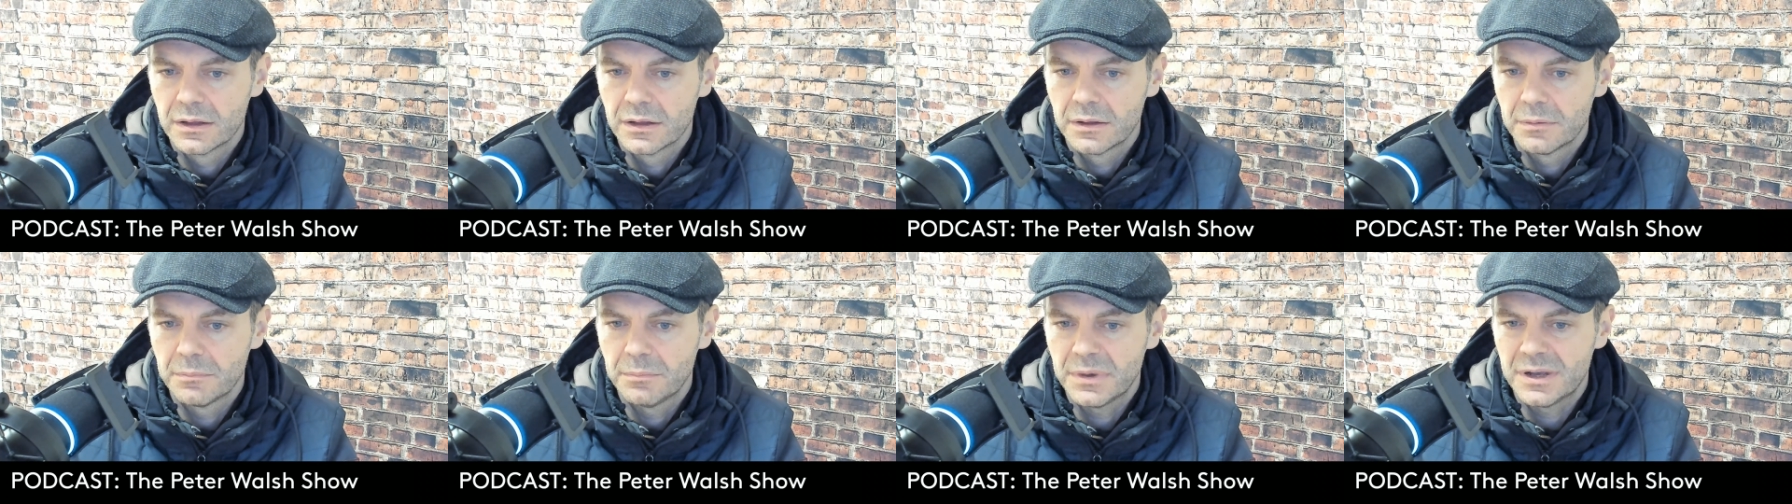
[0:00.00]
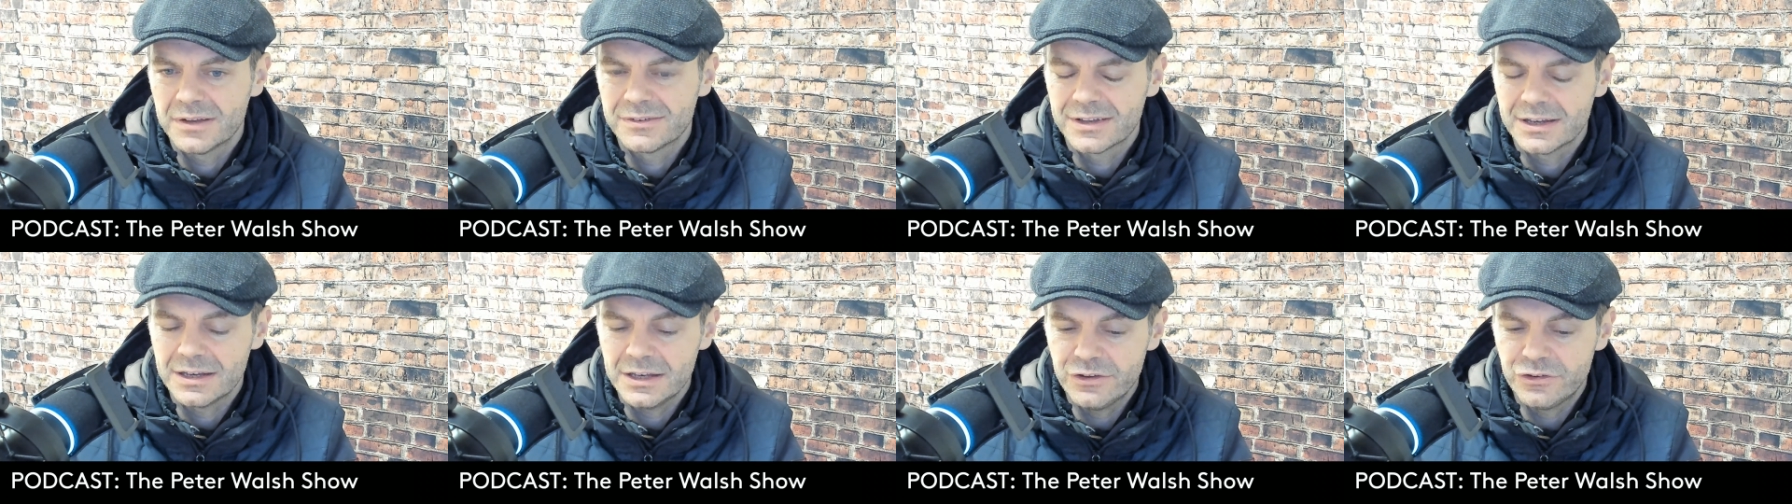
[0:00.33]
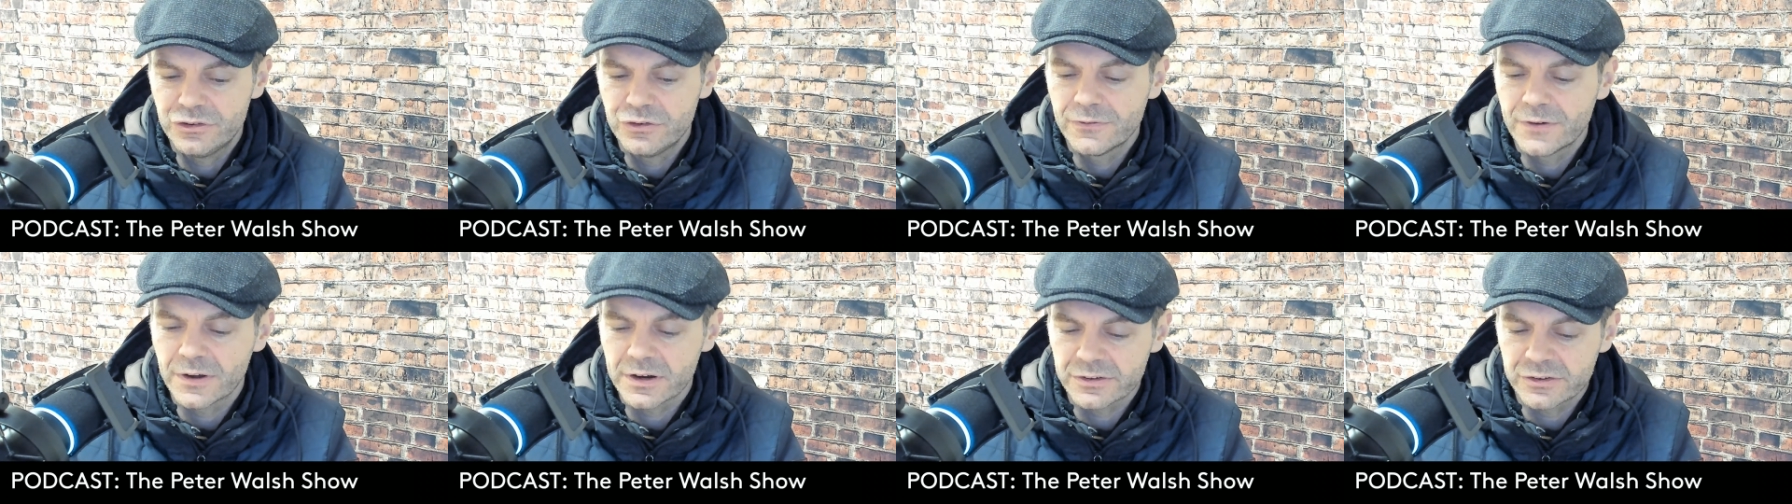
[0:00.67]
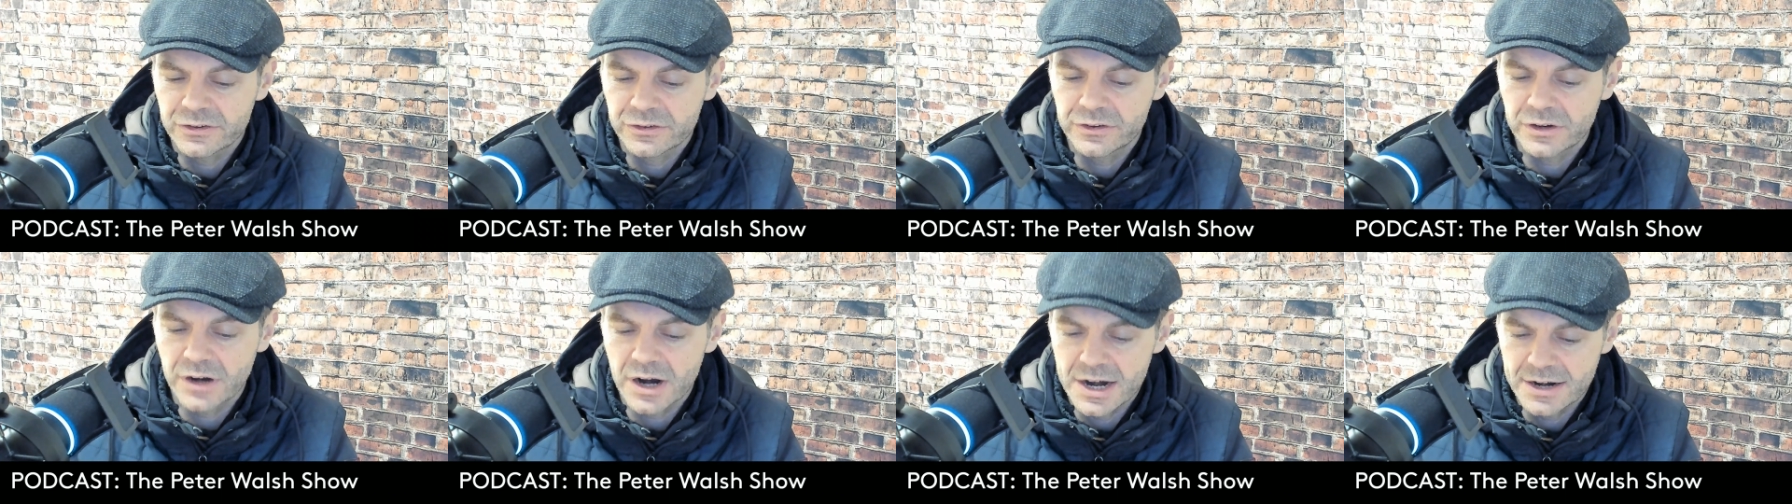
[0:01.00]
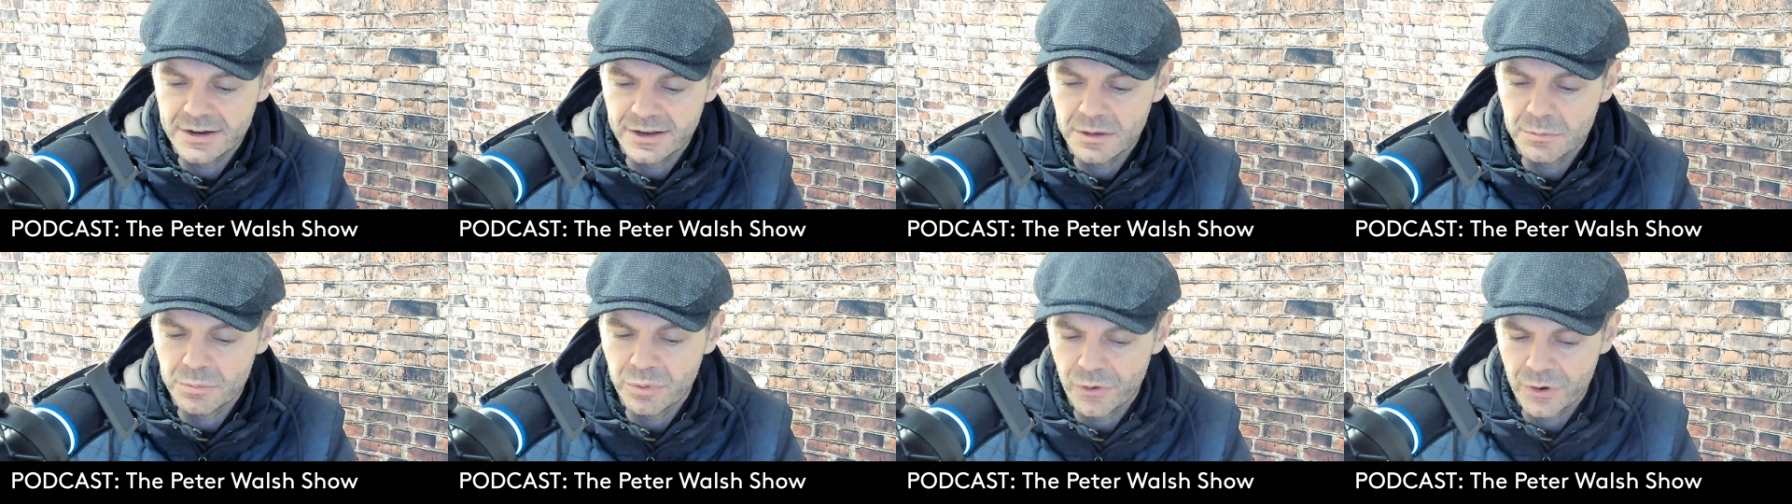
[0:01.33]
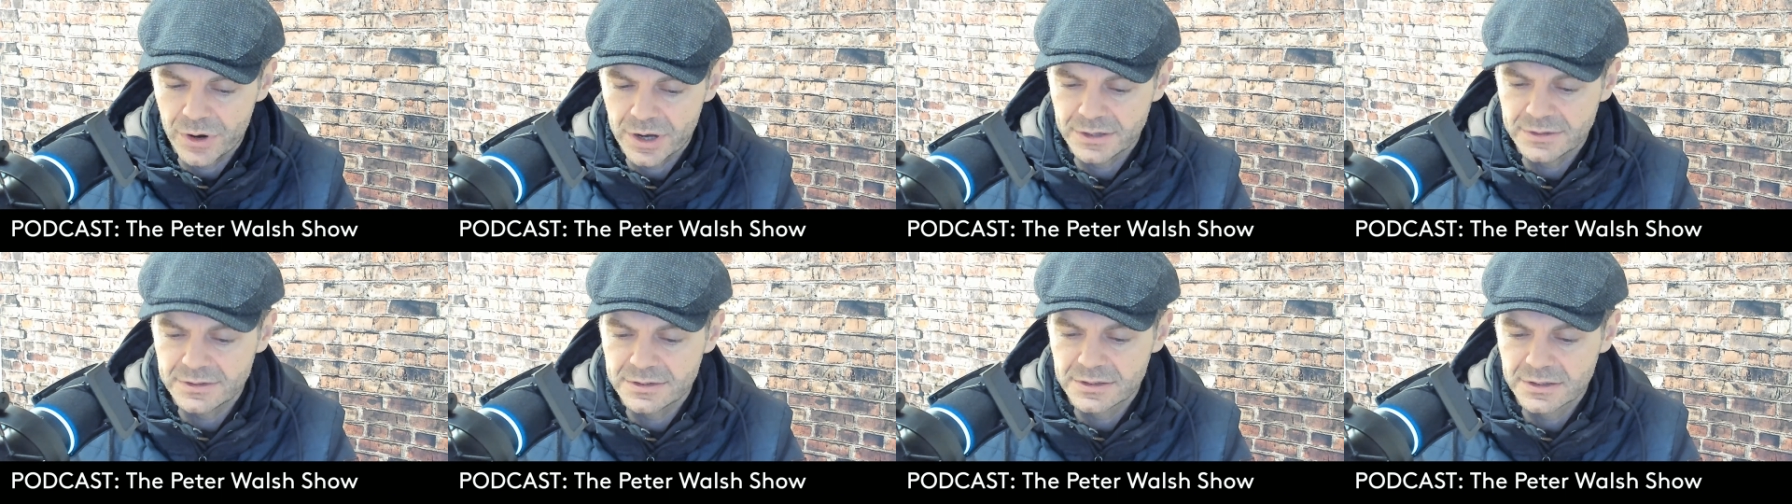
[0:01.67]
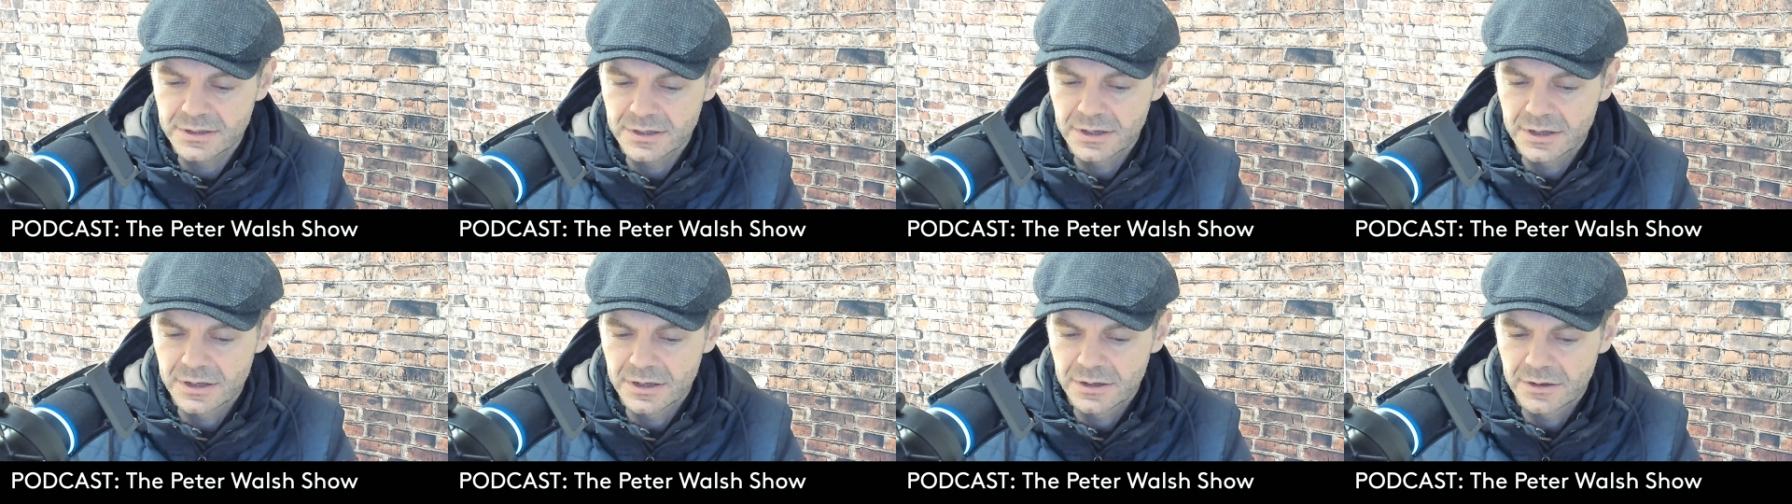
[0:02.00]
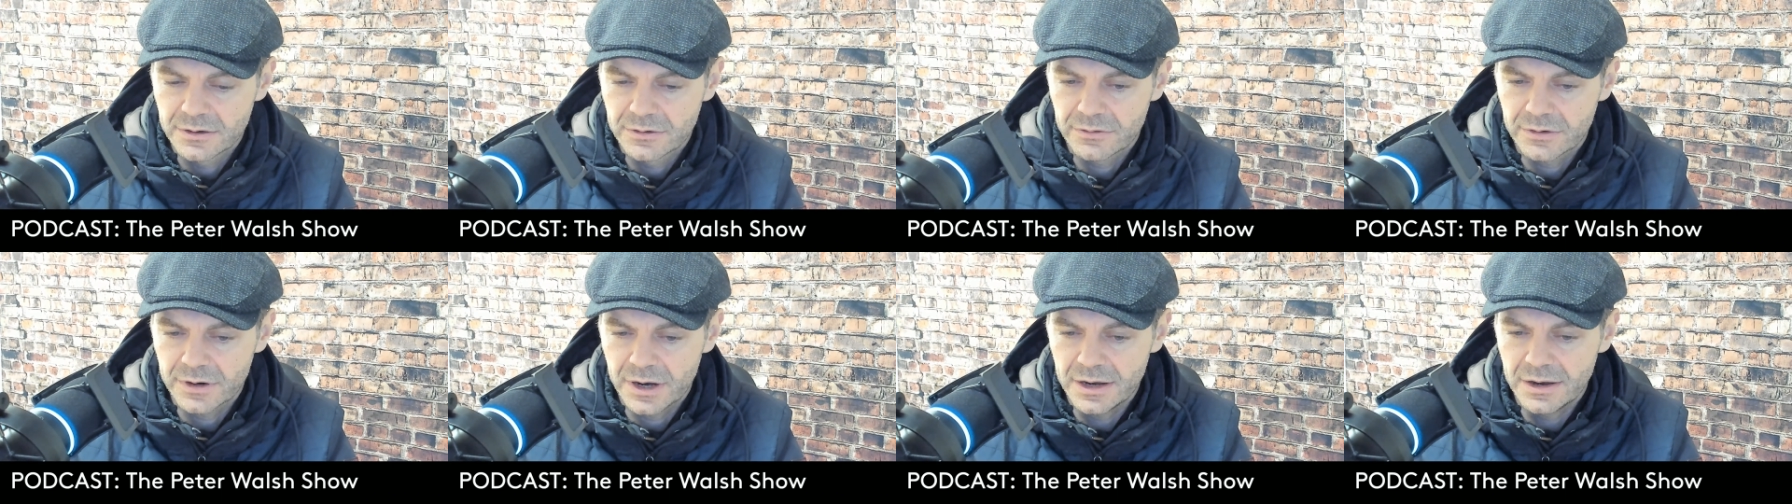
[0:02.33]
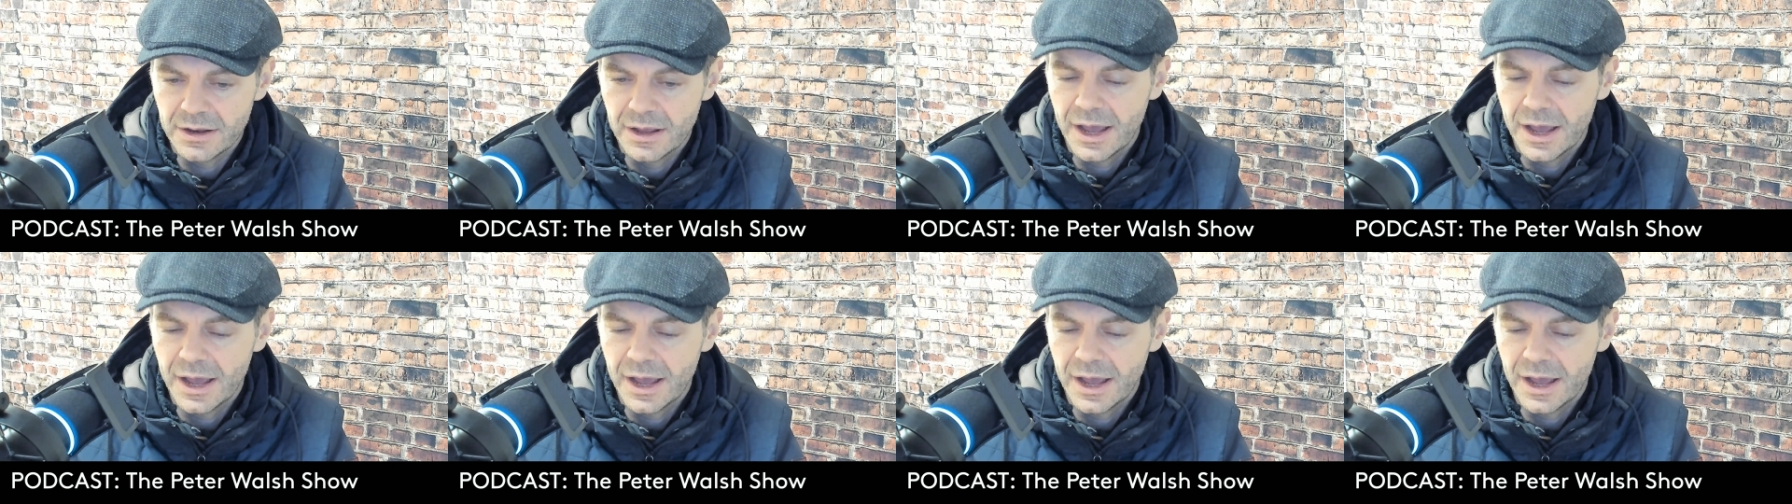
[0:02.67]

Because at least you've got a starting point, right?